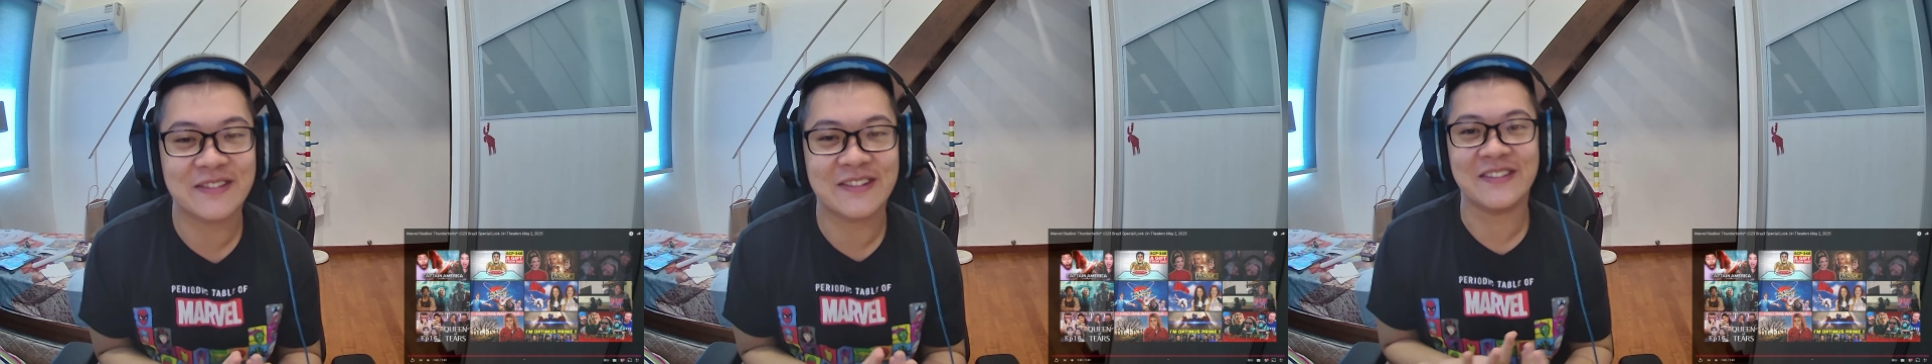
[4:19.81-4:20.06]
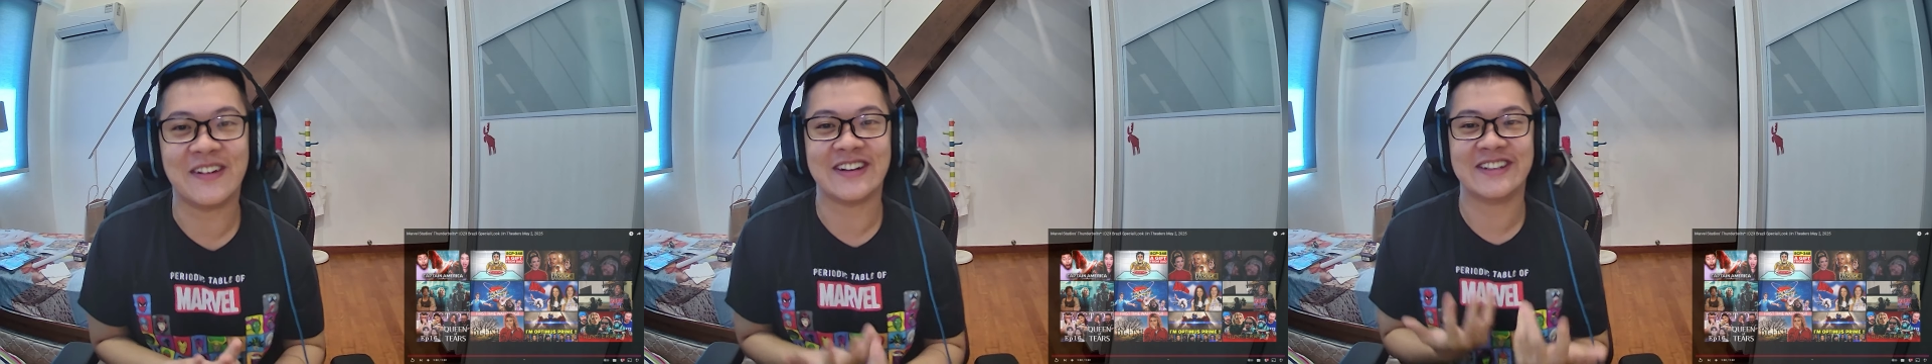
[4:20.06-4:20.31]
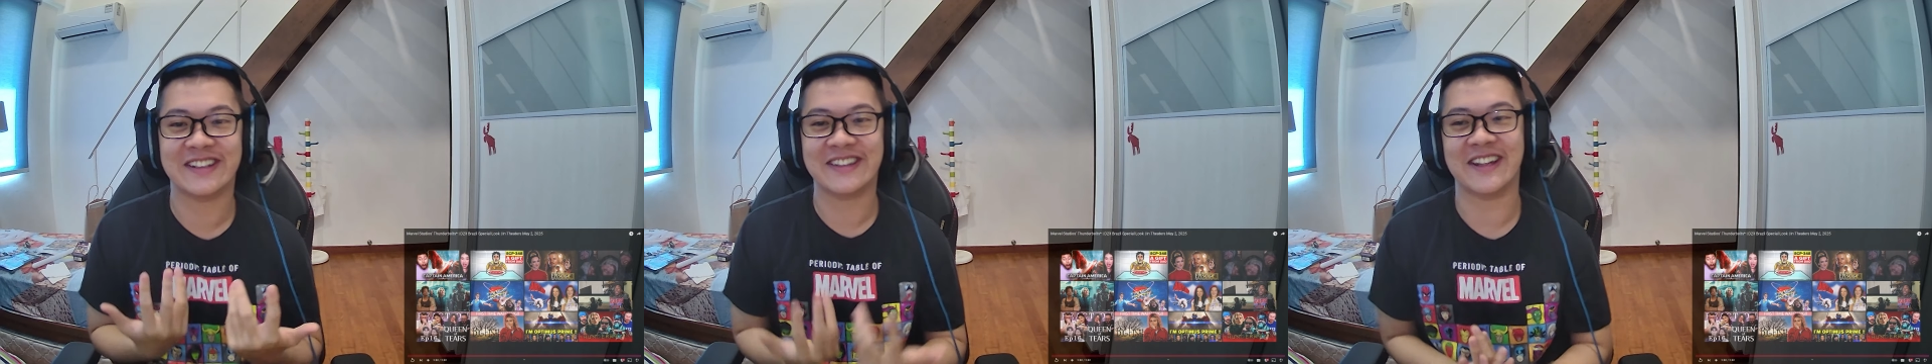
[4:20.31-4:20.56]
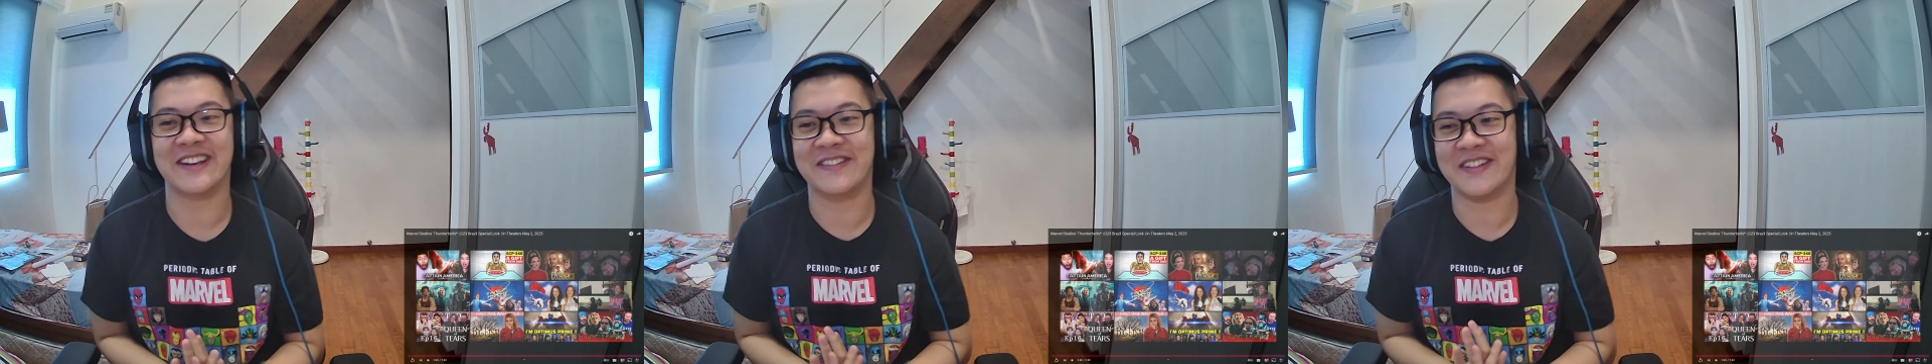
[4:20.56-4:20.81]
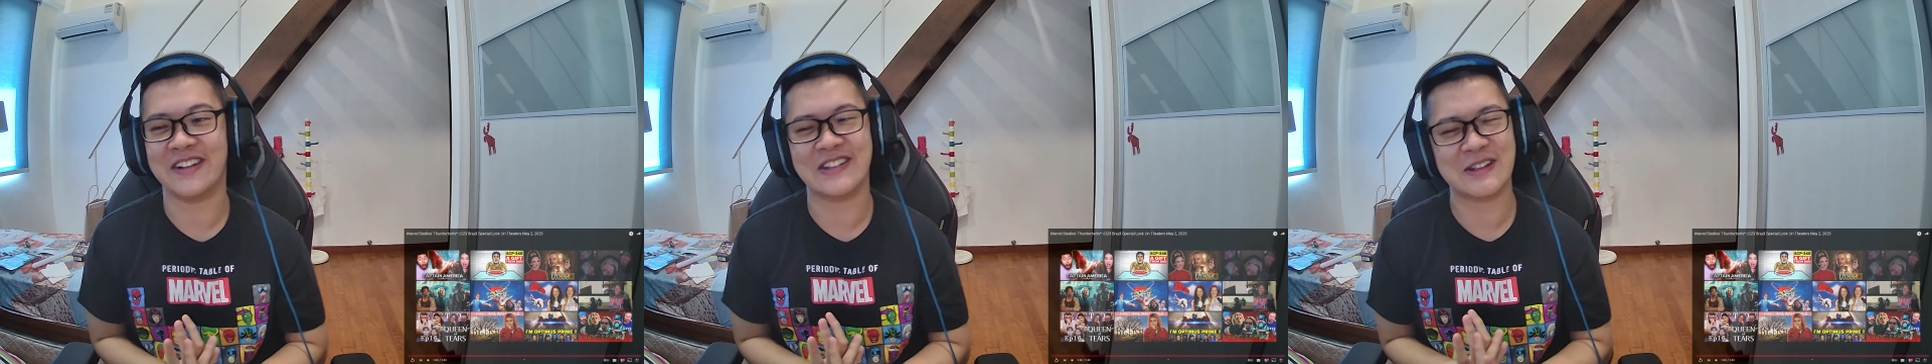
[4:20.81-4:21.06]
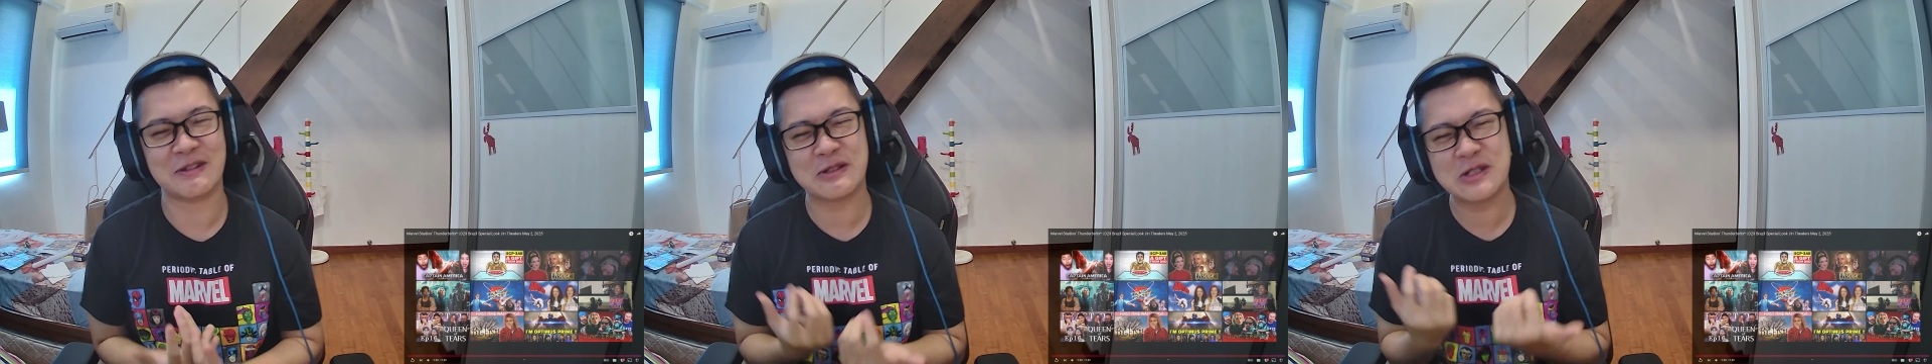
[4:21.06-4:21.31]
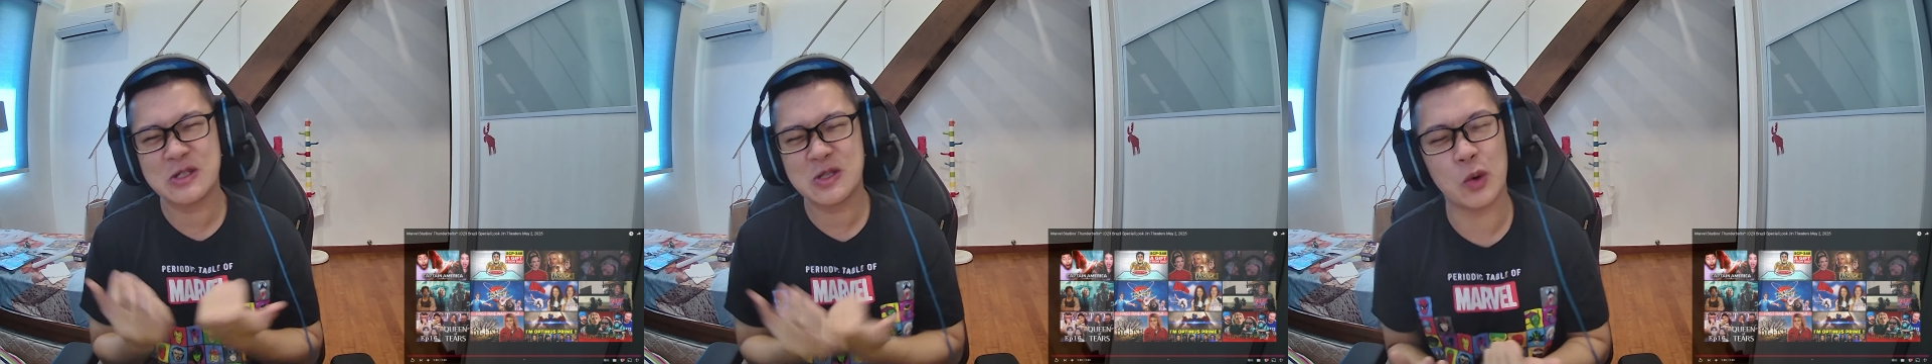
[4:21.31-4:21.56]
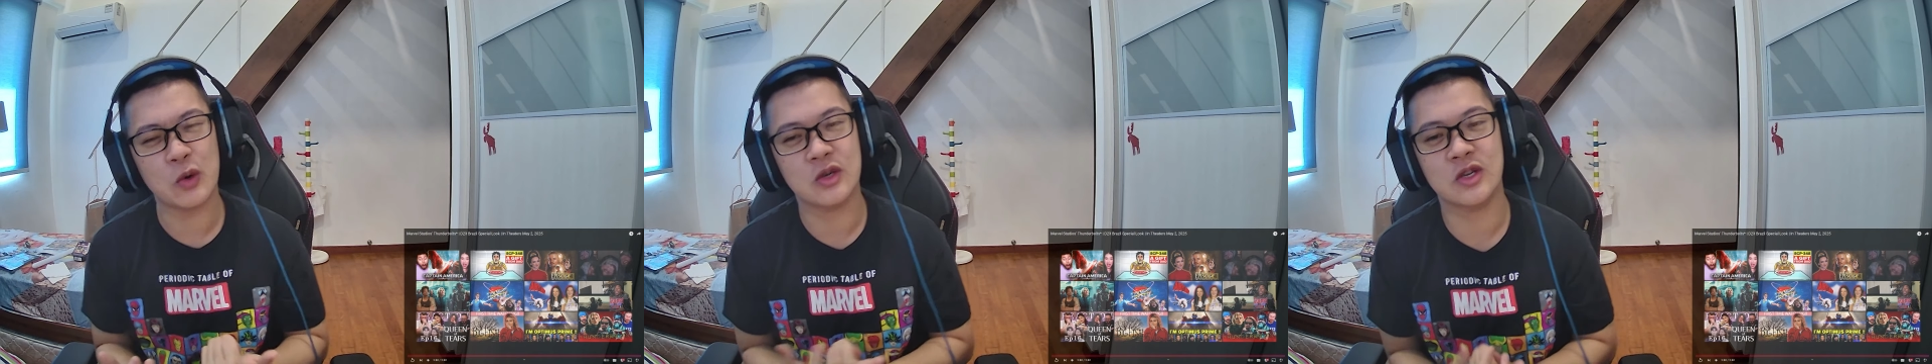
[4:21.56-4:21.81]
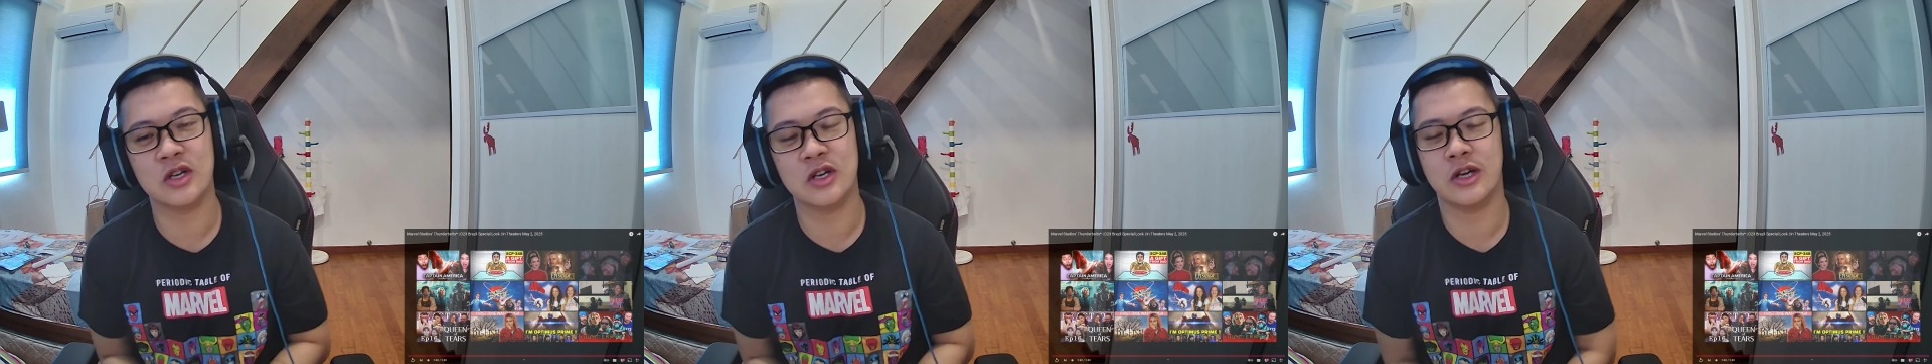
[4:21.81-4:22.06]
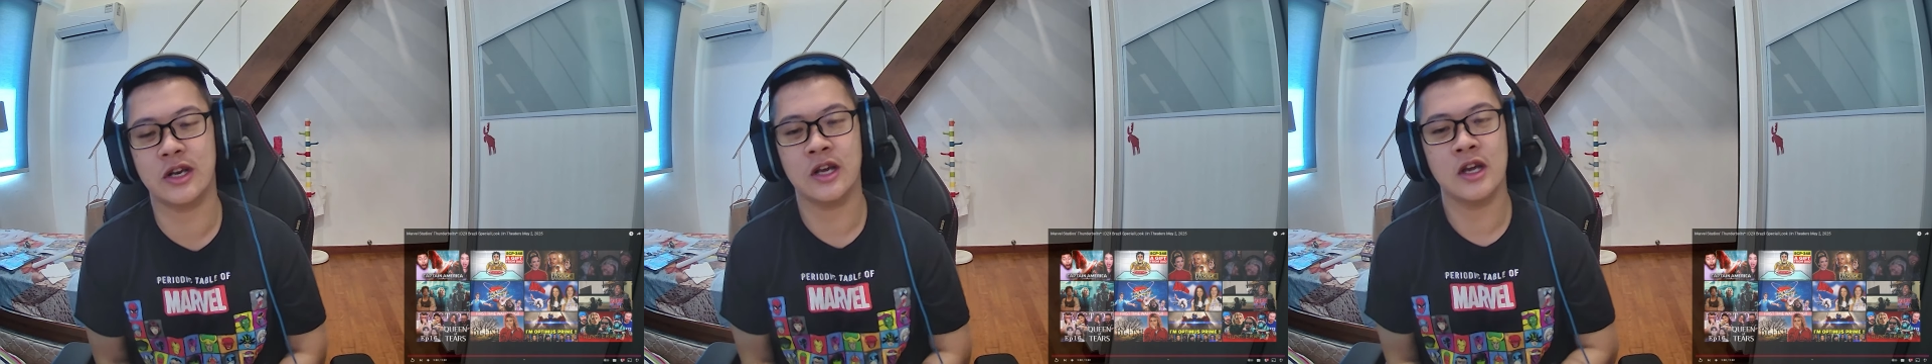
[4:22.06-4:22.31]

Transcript: to watch the Thunderbolts. It looks so good.